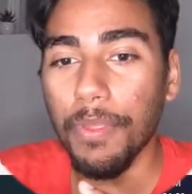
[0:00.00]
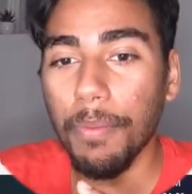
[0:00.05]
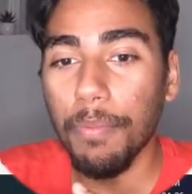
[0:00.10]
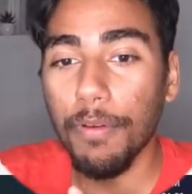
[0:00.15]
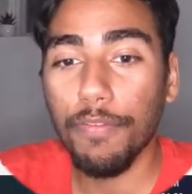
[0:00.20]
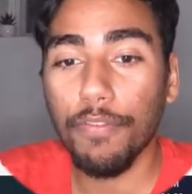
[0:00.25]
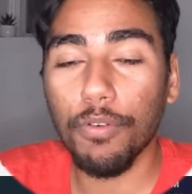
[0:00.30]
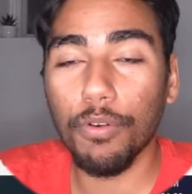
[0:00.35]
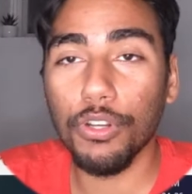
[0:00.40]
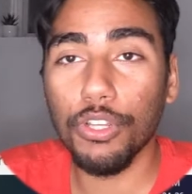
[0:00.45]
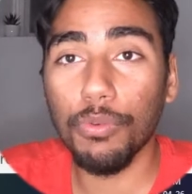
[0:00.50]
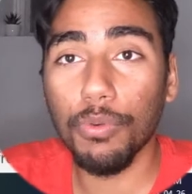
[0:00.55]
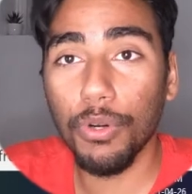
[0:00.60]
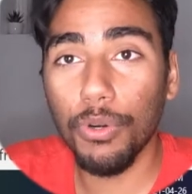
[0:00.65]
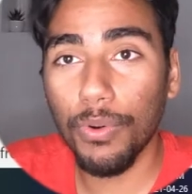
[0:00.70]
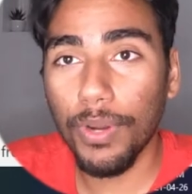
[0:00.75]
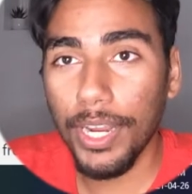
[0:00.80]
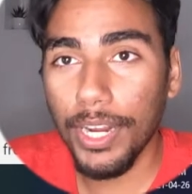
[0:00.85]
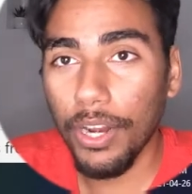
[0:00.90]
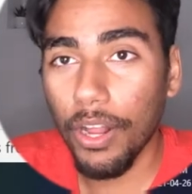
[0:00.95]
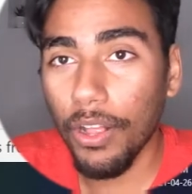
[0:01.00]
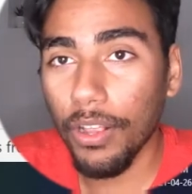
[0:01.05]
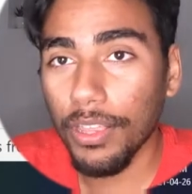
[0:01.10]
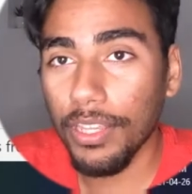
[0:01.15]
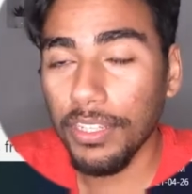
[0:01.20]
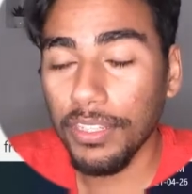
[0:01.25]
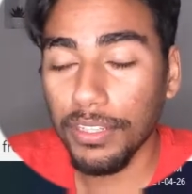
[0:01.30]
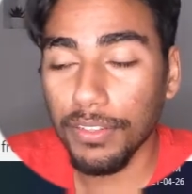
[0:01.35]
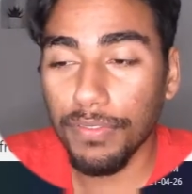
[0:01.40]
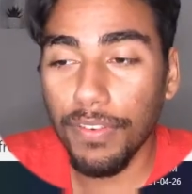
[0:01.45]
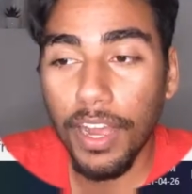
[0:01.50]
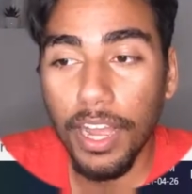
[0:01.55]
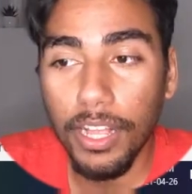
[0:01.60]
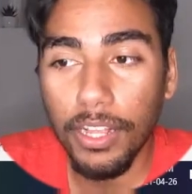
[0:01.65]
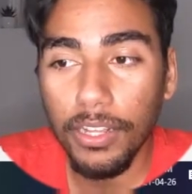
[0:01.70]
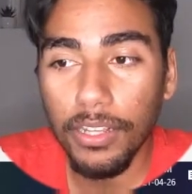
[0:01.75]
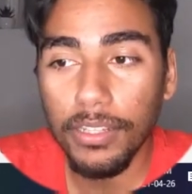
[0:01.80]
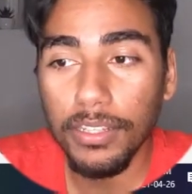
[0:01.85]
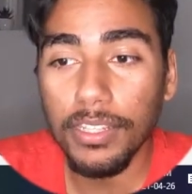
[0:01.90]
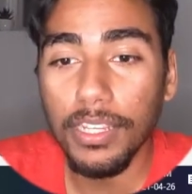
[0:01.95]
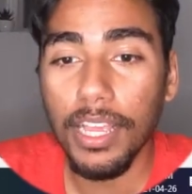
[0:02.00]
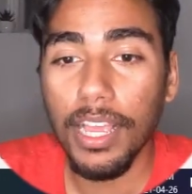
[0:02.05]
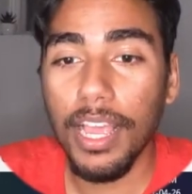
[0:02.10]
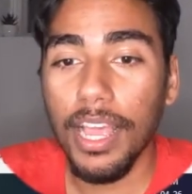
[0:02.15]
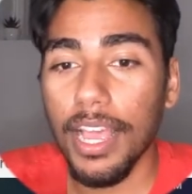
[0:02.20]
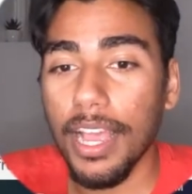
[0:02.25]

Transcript: before you would write all these files